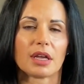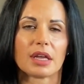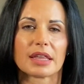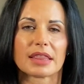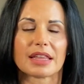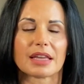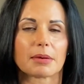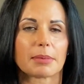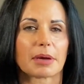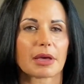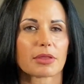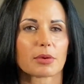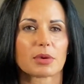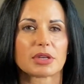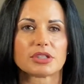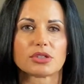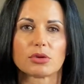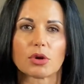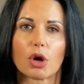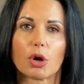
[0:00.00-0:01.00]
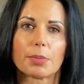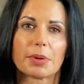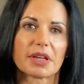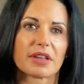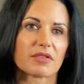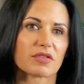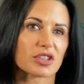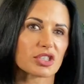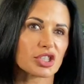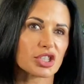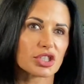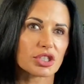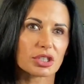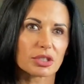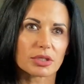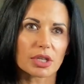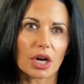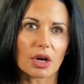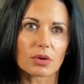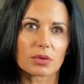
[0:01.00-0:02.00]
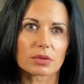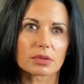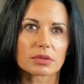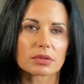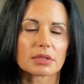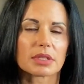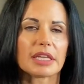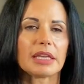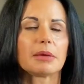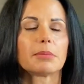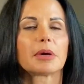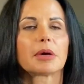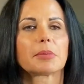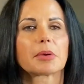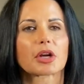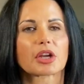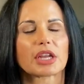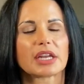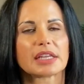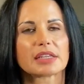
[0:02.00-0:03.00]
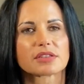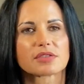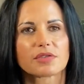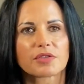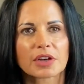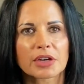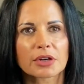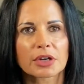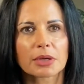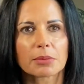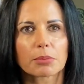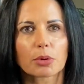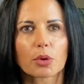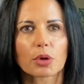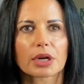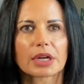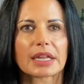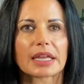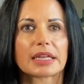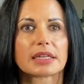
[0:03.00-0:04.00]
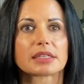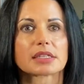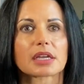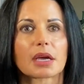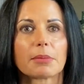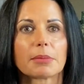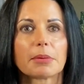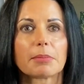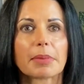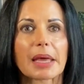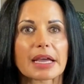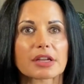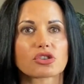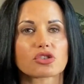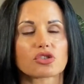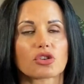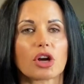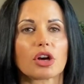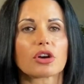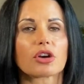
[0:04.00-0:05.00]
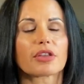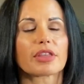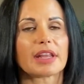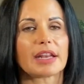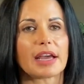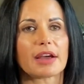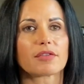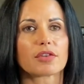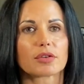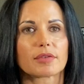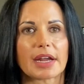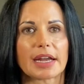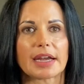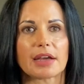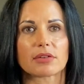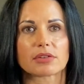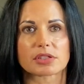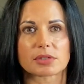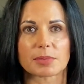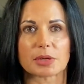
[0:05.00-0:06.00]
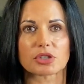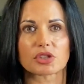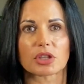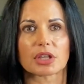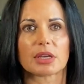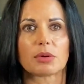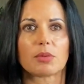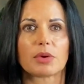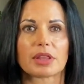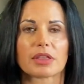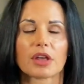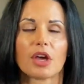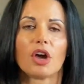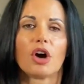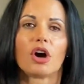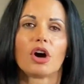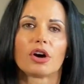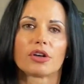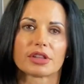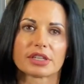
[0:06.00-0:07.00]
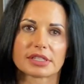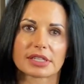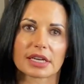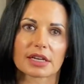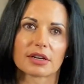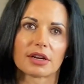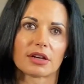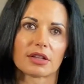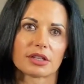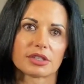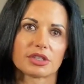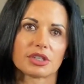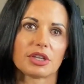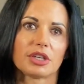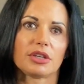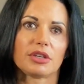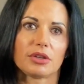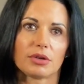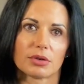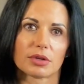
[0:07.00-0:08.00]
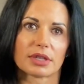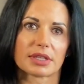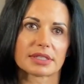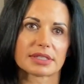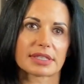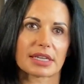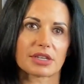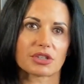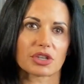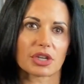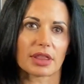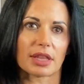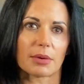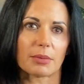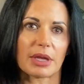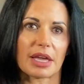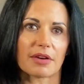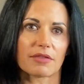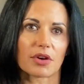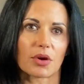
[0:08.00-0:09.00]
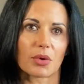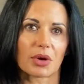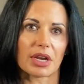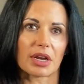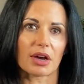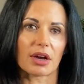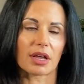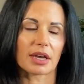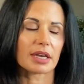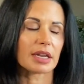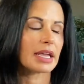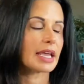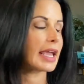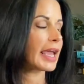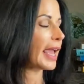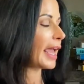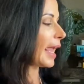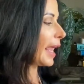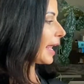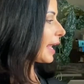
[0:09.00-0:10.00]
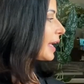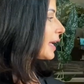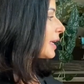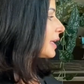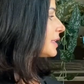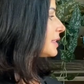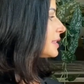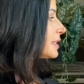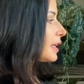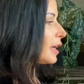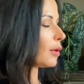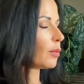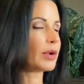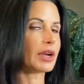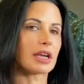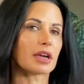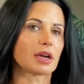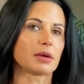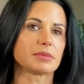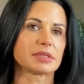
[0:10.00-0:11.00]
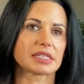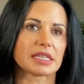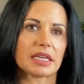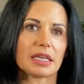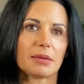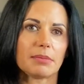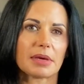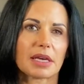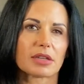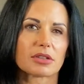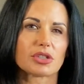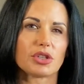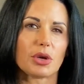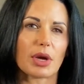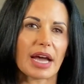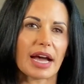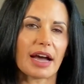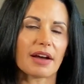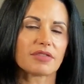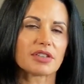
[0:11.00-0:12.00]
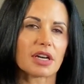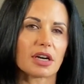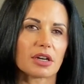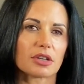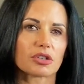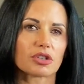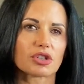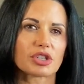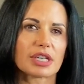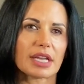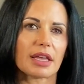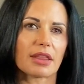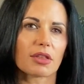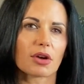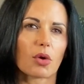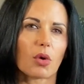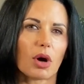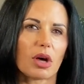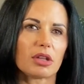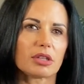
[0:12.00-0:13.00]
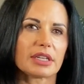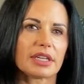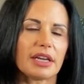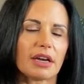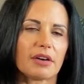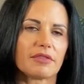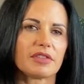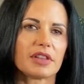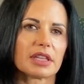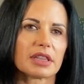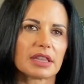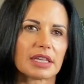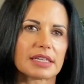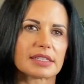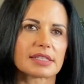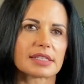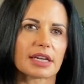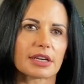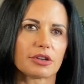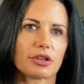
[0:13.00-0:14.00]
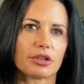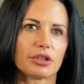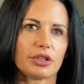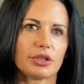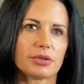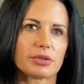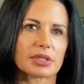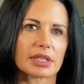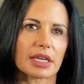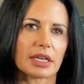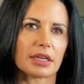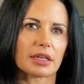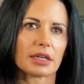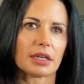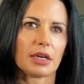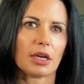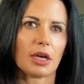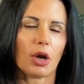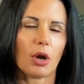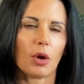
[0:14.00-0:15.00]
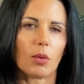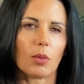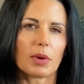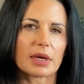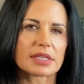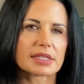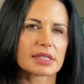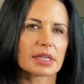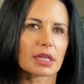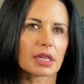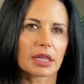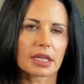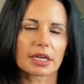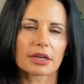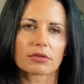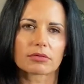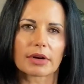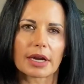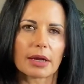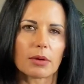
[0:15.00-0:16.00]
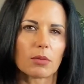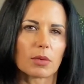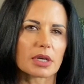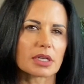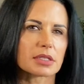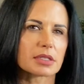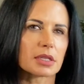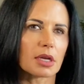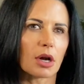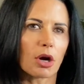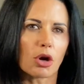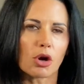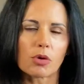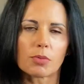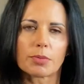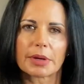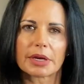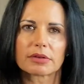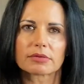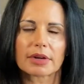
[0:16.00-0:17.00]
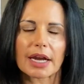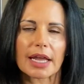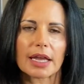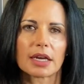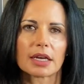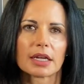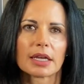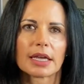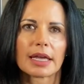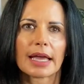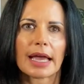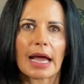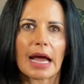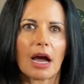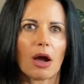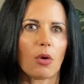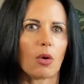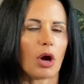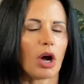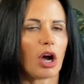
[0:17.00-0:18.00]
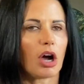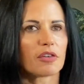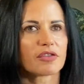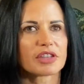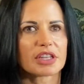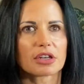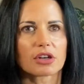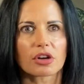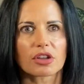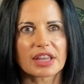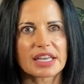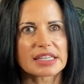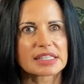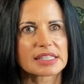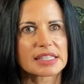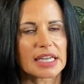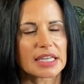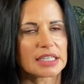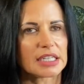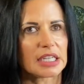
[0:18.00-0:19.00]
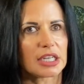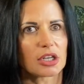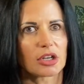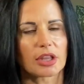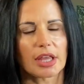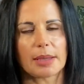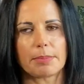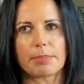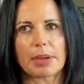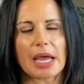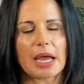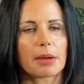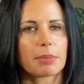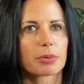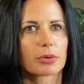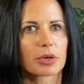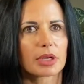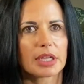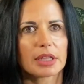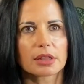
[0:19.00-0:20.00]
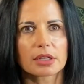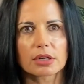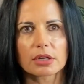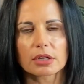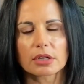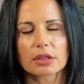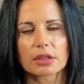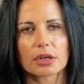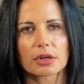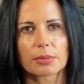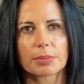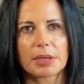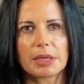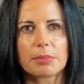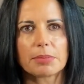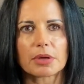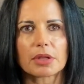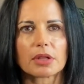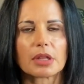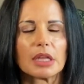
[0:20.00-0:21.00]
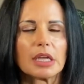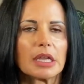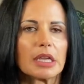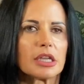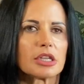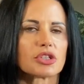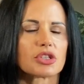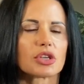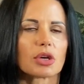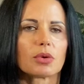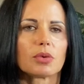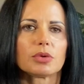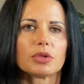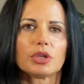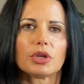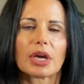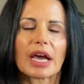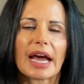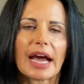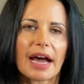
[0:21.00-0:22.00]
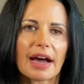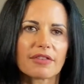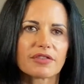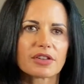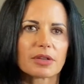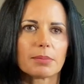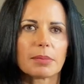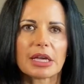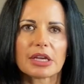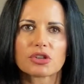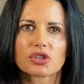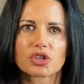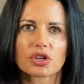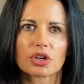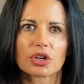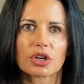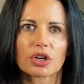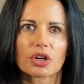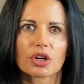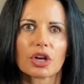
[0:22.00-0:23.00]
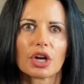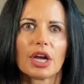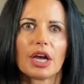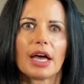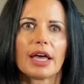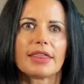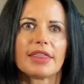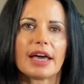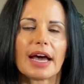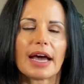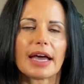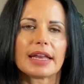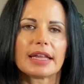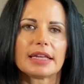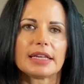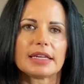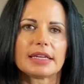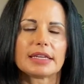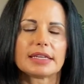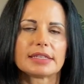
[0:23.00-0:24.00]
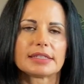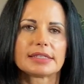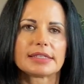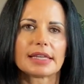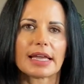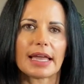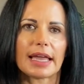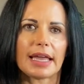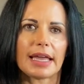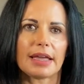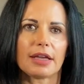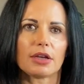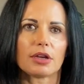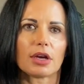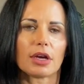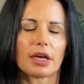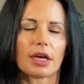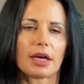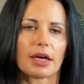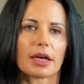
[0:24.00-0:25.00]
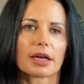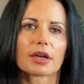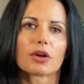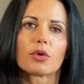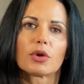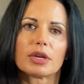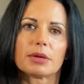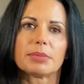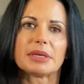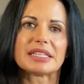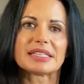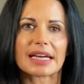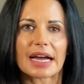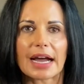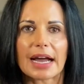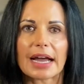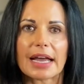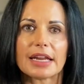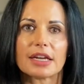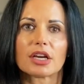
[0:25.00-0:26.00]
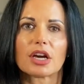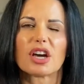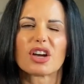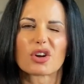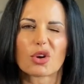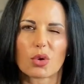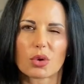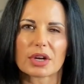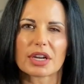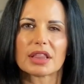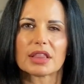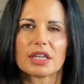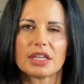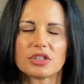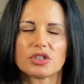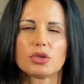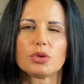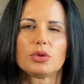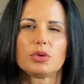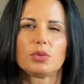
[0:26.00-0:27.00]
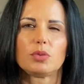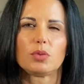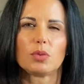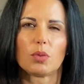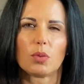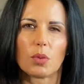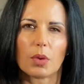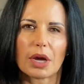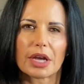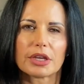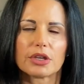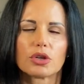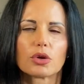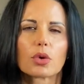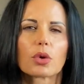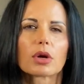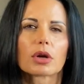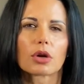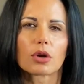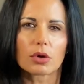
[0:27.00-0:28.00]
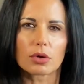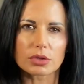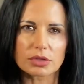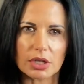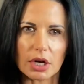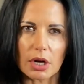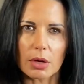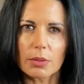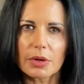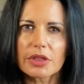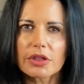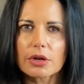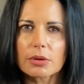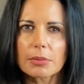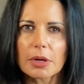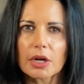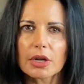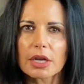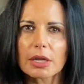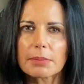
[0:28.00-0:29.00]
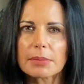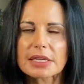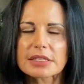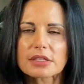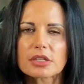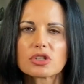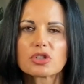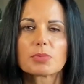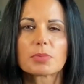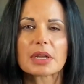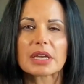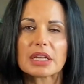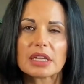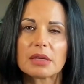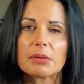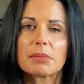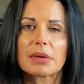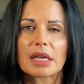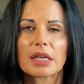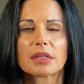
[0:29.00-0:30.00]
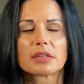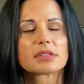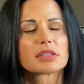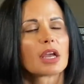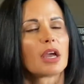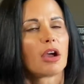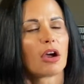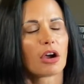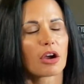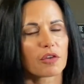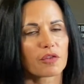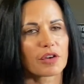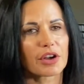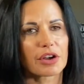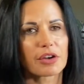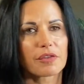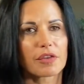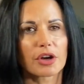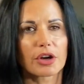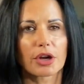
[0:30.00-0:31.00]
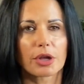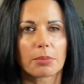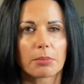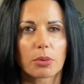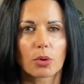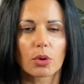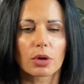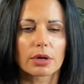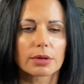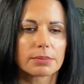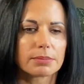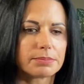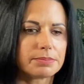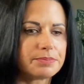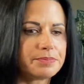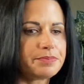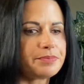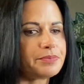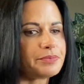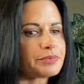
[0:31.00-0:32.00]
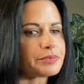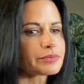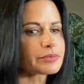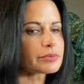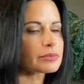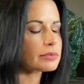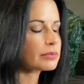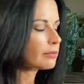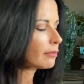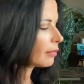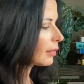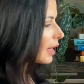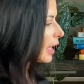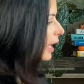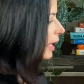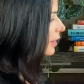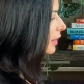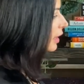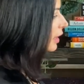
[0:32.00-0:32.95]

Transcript: Think about the ones you open versus you don't. Email marketing is very important. It is coming back stronger than ever right now, especially with all the technology utilization that we have going on. And when it comes to emails, you have to understand the quality of the list that you're using. What is the click rate? What is the open rate? How often are they sending? Are they peppering their people? So you have to make sure that it is going to be tied accordingly to what your goals are with your marketing message, but emails are very, very important. And